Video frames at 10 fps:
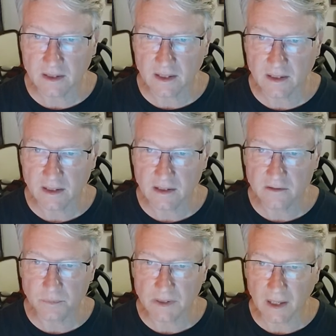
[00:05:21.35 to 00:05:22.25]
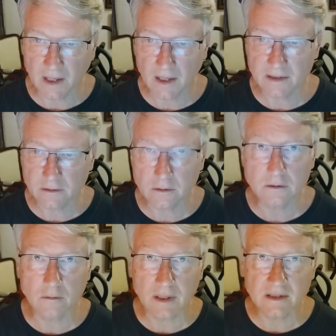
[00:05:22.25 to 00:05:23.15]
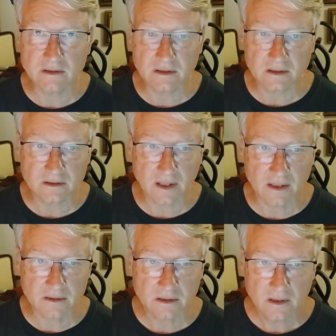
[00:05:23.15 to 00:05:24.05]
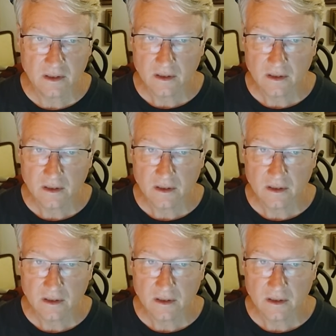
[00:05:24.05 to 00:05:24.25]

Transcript: that he is behind her great success